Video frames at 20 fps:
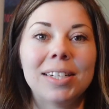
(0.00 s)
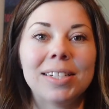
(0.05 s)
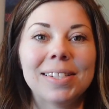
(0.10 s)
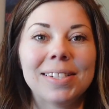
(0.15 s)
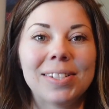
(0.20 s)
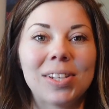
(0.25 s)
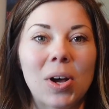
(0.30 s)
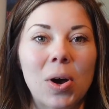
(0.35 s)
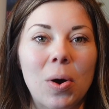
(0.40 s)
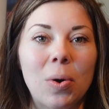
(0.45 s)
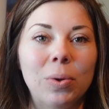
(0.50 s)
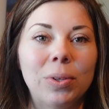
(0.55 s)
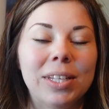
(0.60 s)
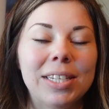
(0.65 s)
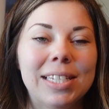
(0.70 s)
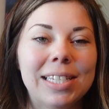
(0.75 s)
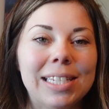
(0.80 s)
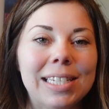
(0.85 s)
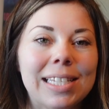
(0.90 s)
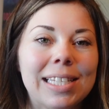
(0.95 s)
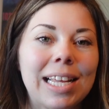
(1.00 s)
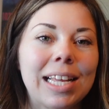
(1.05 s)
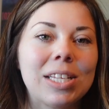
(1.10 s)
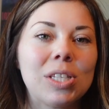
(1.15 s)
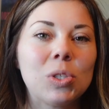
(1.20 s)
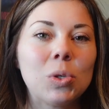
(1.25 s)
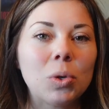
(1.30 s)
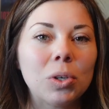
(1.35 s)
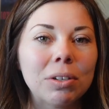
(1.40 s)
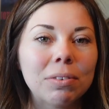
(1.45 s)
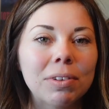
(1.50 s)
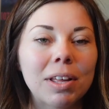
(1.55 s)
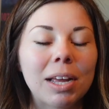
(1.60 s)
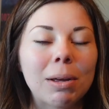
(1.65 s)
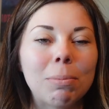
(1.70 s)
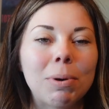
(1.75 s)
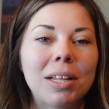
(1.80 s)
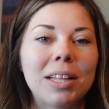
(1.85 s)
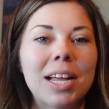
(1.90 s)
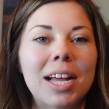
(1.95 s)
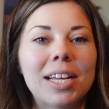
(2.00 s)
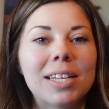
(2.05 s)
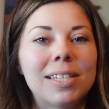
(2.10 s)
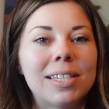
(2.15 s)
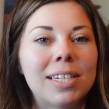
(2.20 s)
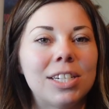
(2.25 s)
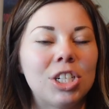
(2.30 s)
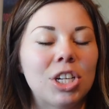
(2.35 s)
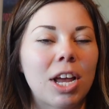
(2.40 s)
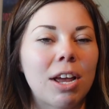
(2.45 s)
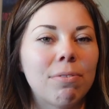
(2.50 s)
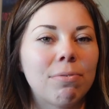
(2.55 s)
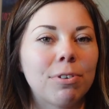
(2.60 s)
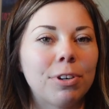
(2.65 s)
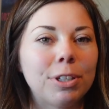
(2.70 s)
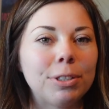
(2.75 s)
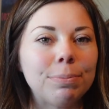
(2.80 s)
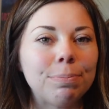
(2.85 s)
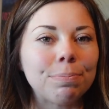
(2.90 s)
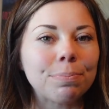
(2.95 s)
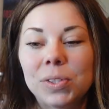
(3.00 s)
So this is sort of like my last ditch effort.